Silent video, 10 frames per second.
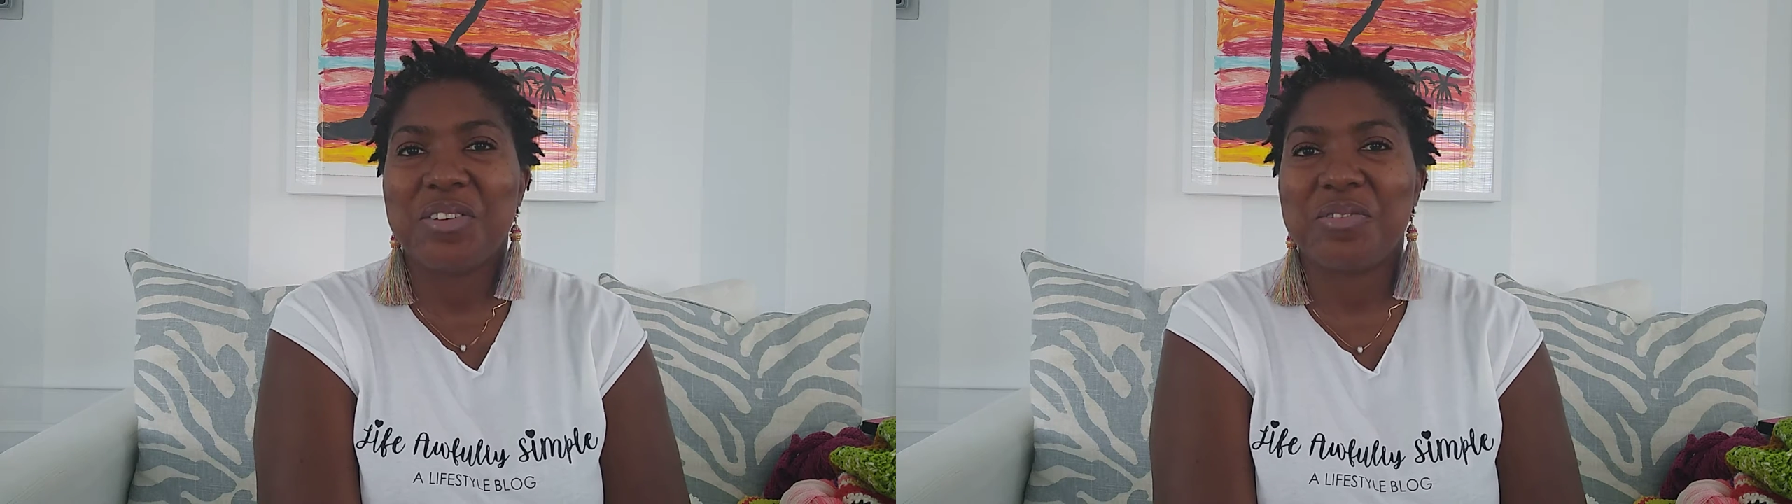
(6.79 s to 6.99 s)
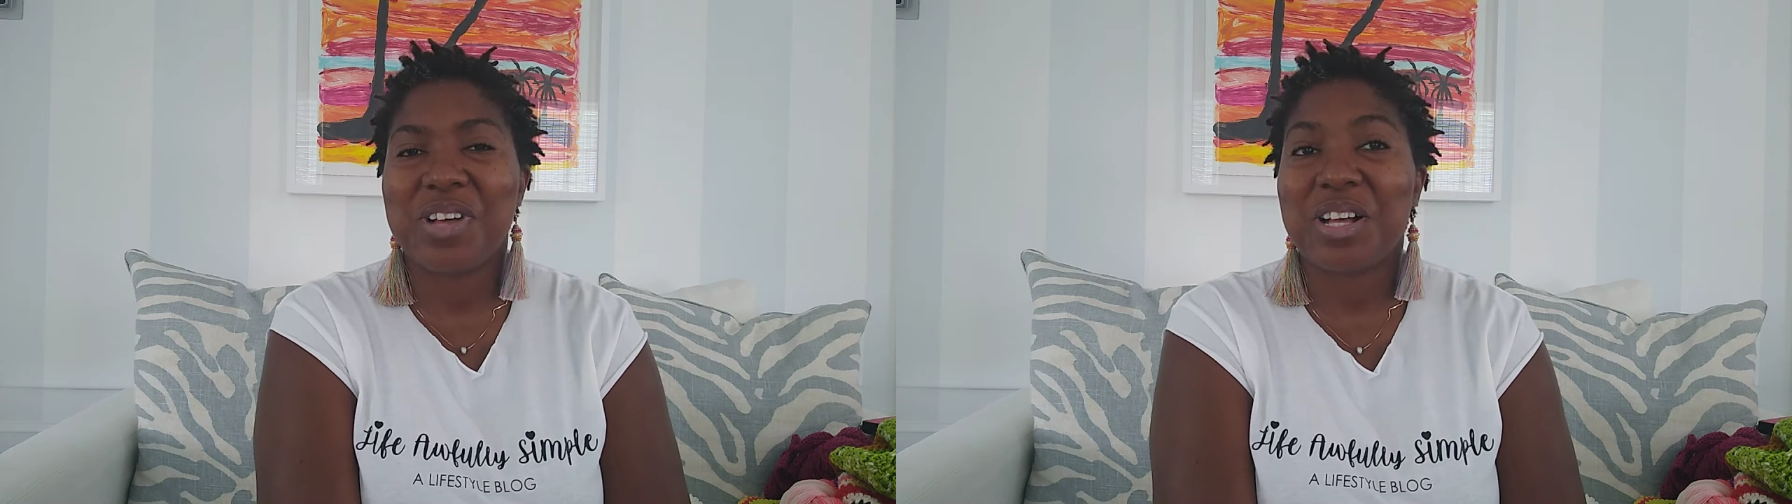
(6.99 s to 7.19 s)

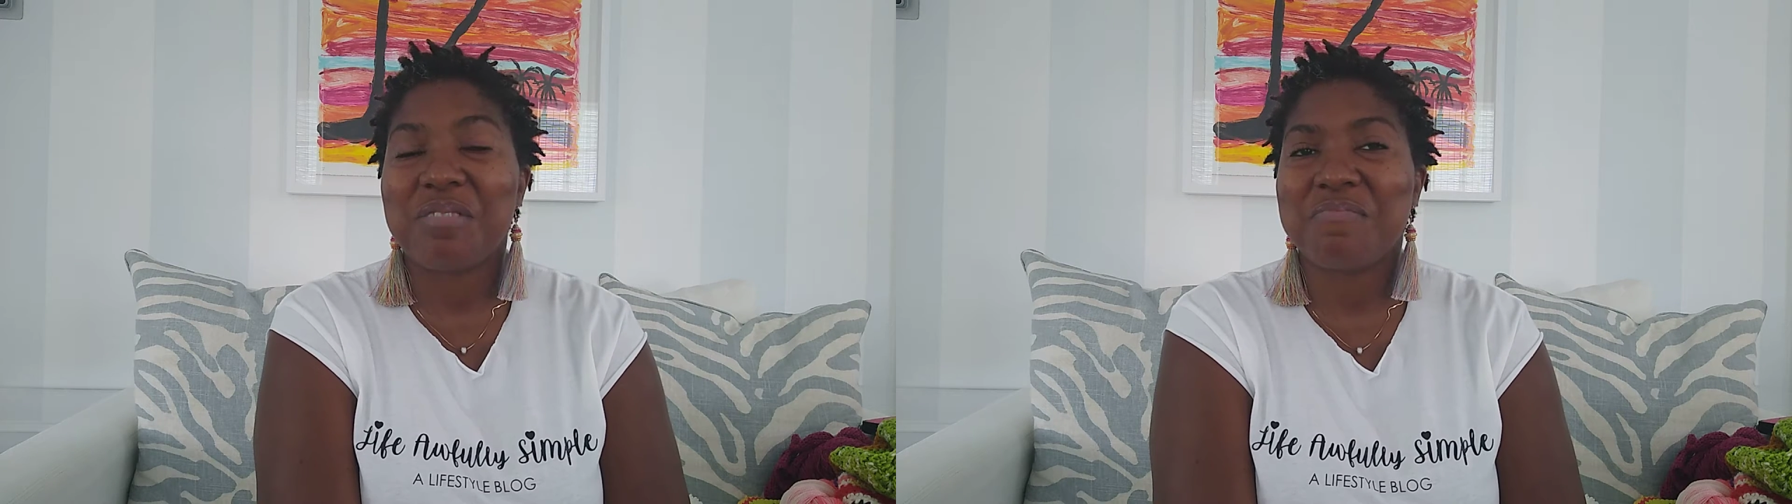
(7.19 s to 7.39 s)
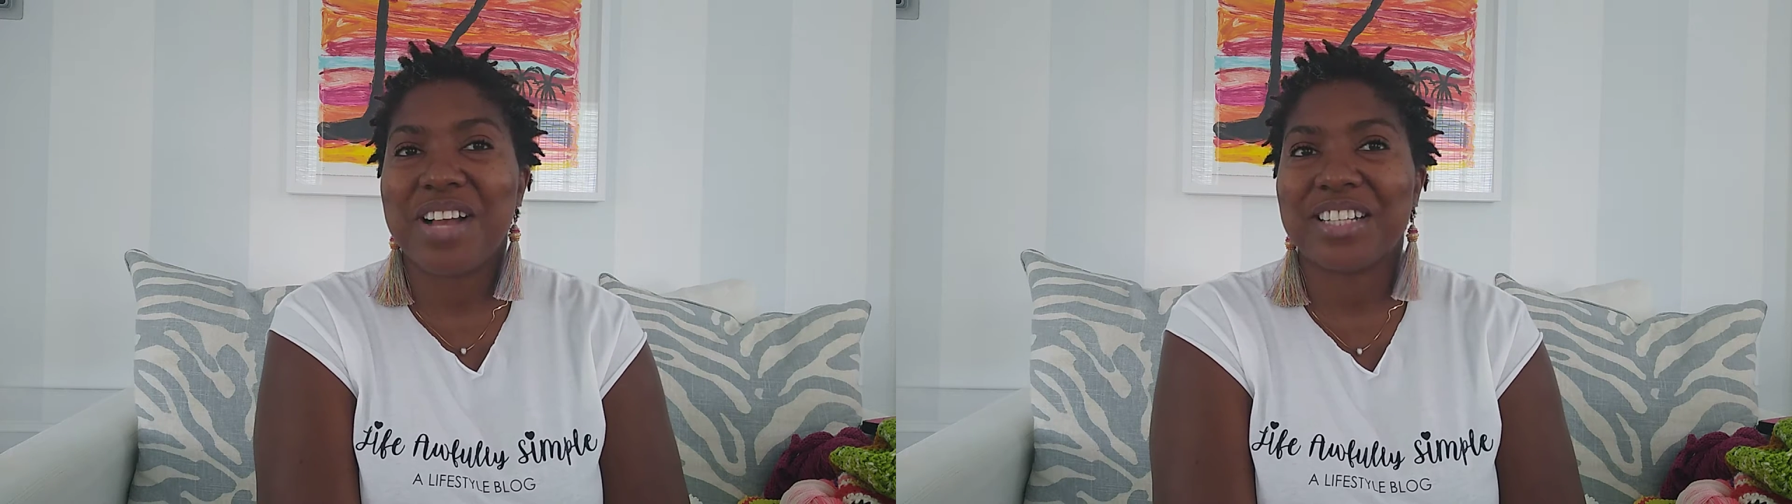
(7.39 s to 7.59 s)

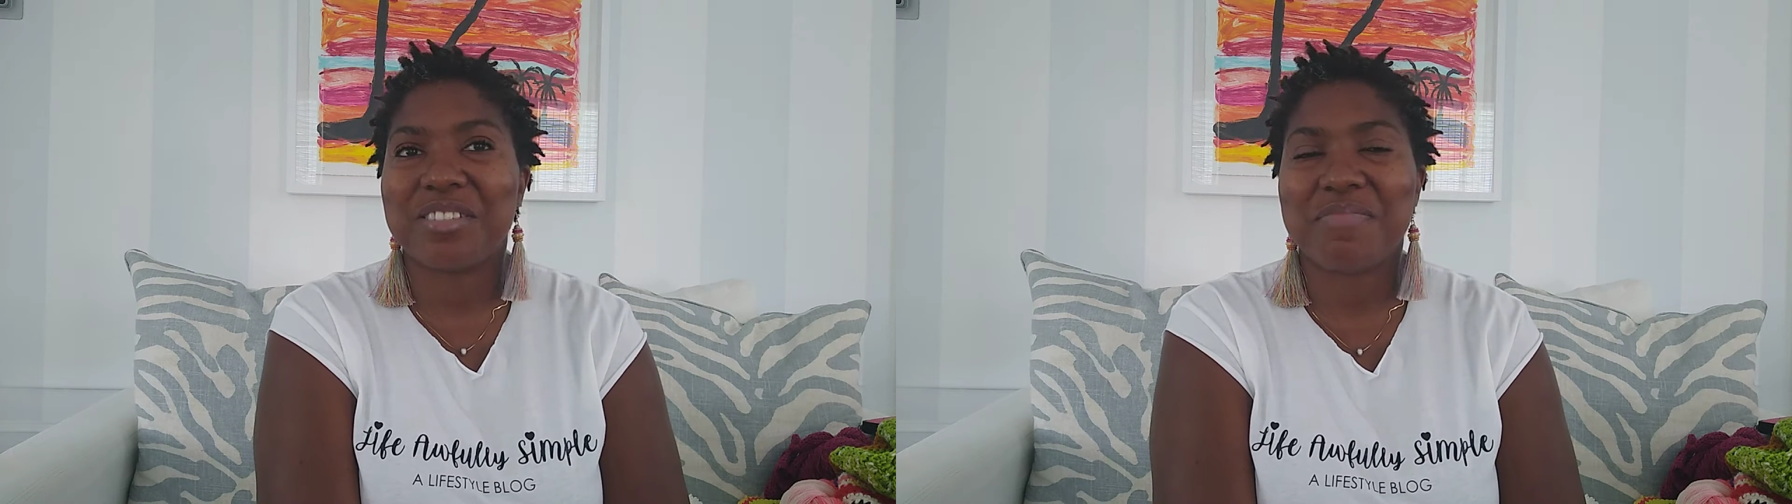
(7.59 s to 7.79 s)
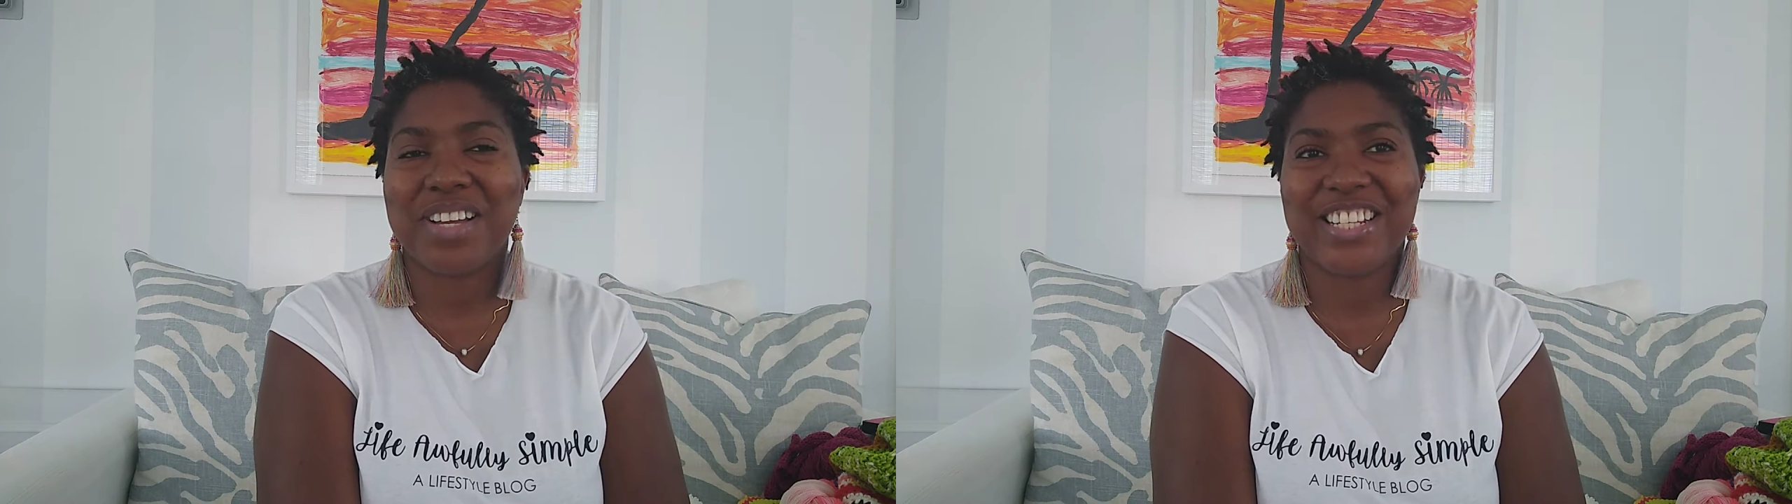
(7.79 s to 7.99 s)
Welcome back
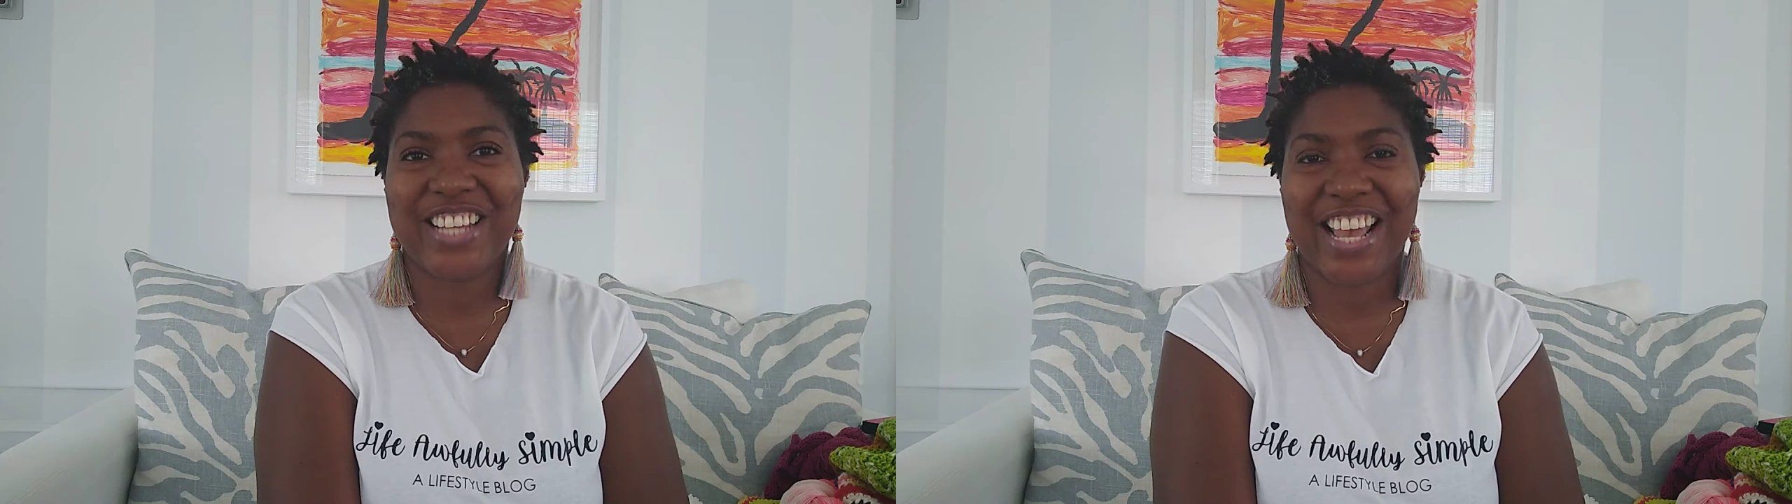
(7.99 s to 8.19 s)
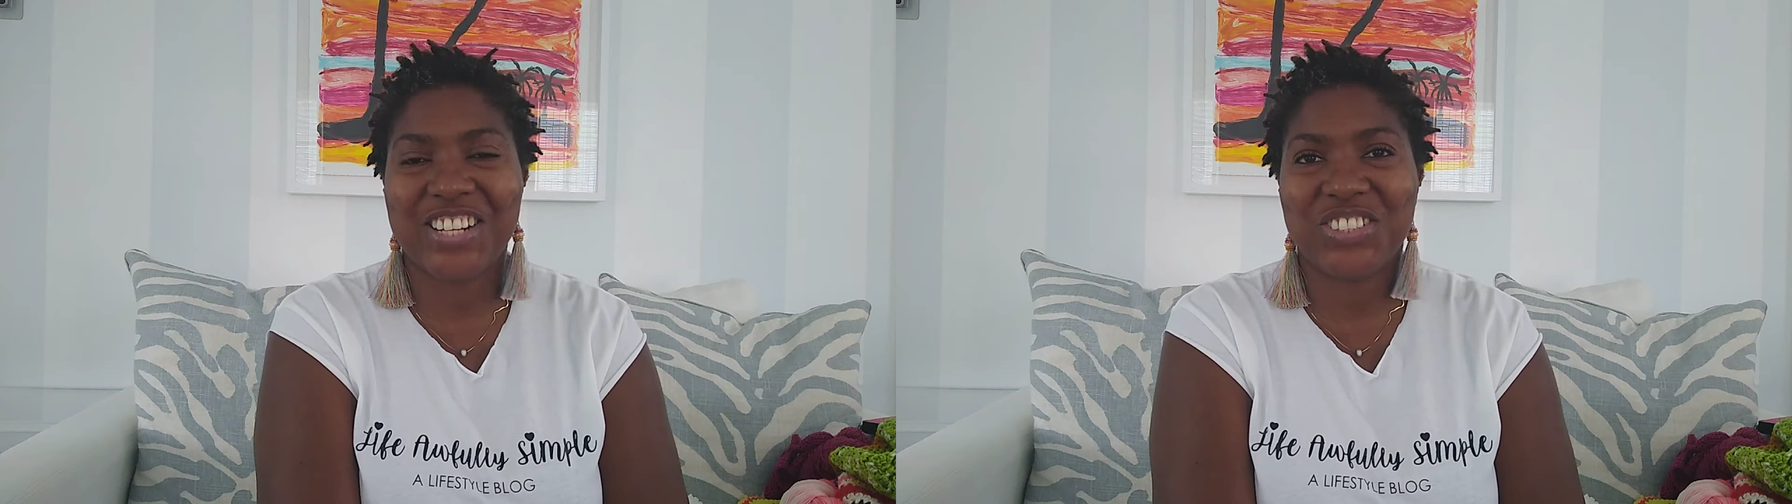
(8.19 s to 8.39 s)
to my
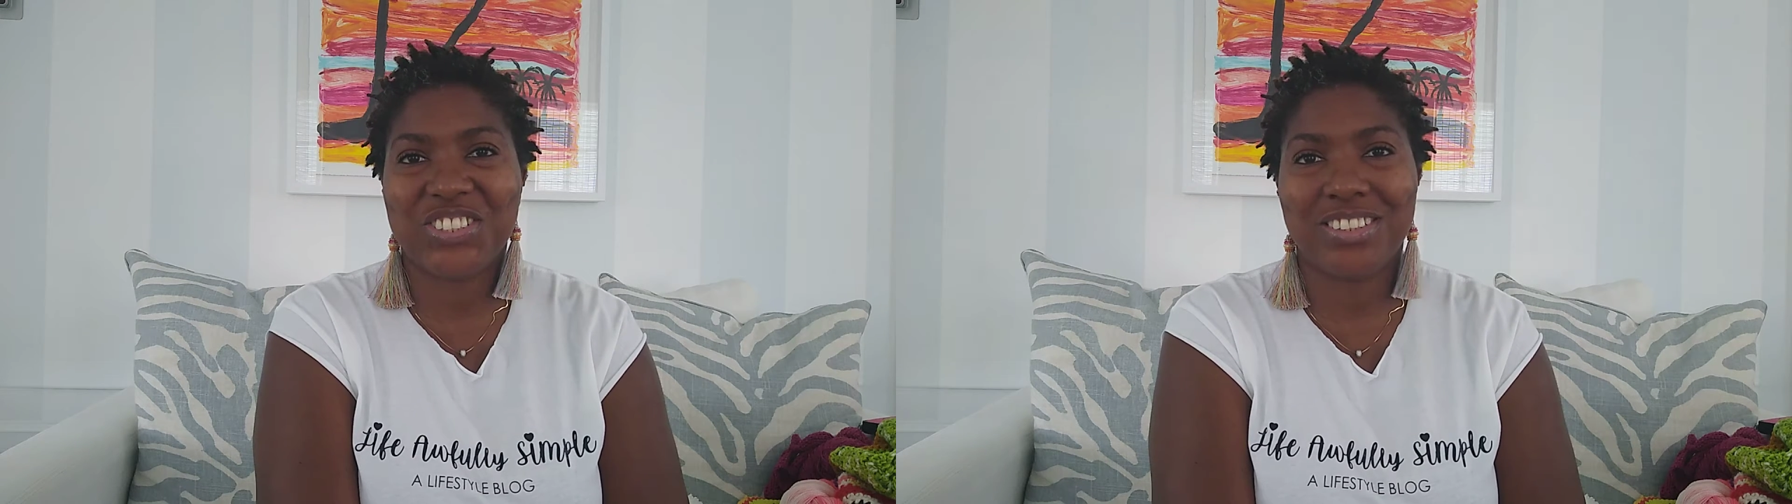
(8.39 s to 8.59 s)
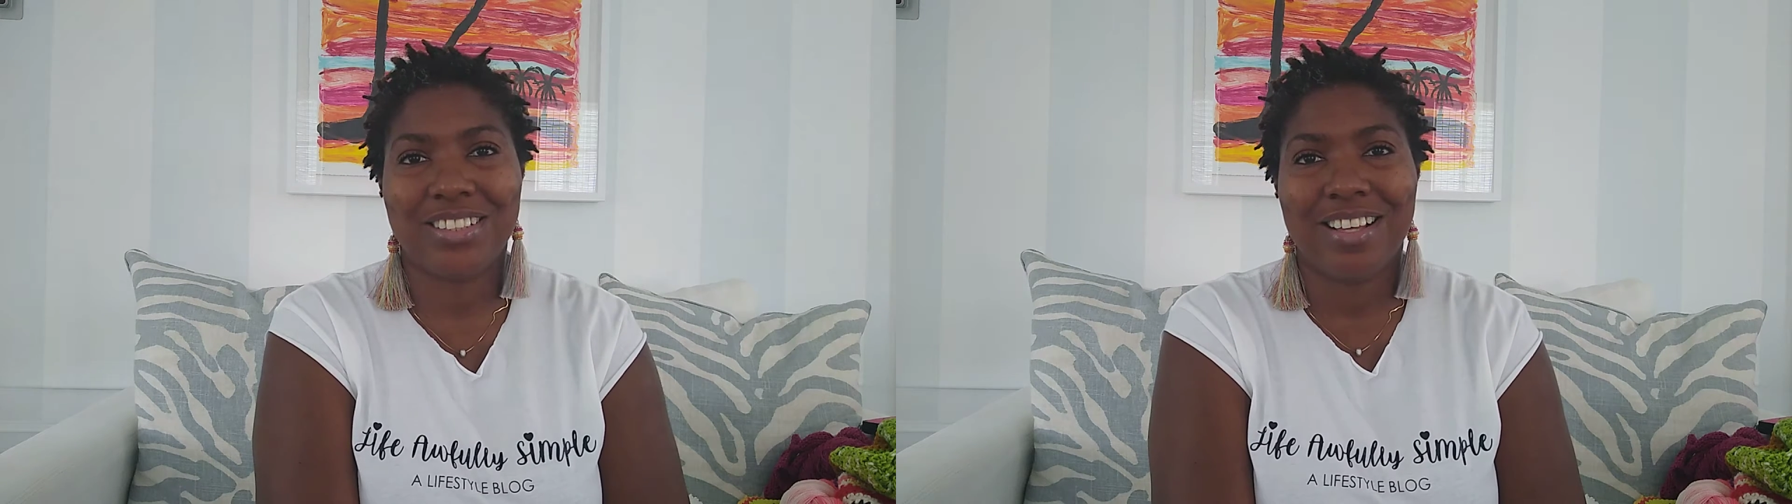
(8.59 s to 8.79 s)
channel.